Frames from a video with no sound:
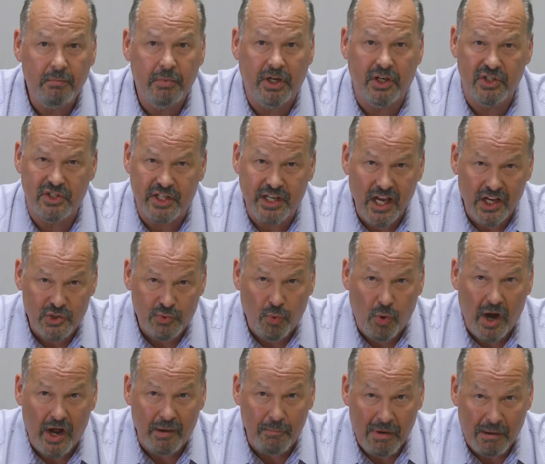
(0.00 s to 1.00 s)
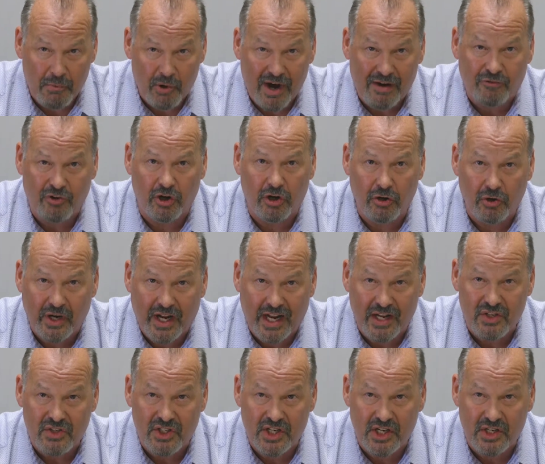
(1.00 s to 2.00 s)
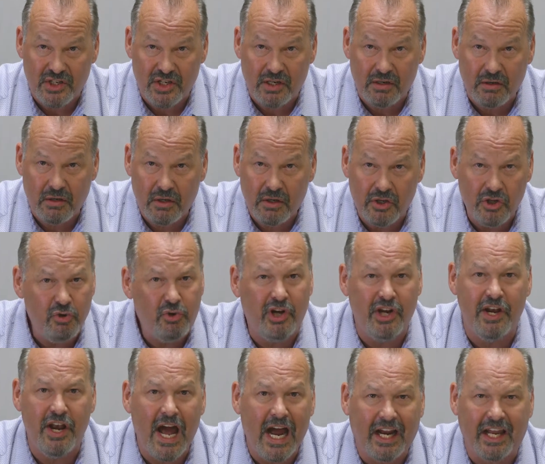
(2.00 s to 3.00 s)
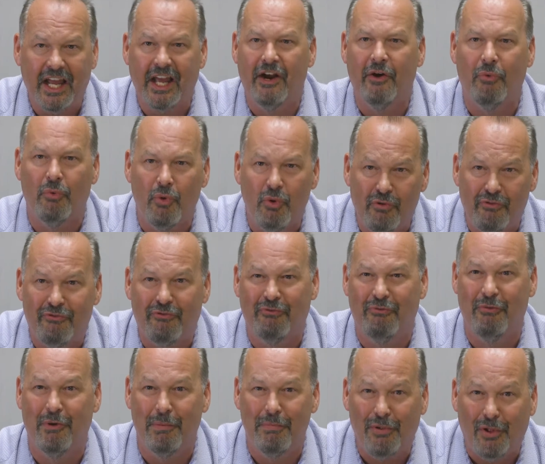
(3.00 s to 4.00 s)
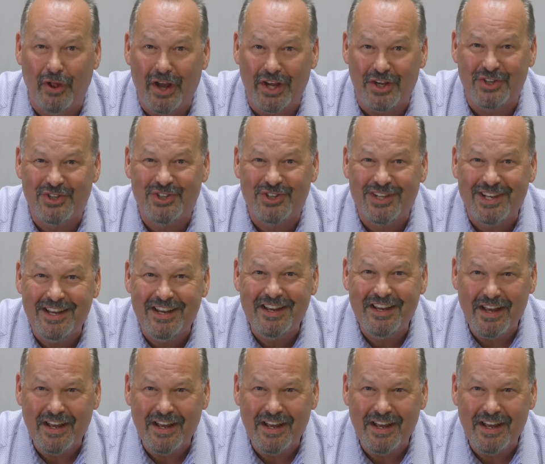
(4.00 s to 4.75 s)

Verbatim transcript: Because guess what? Remember after hurricane season, you could not get a roof replaced.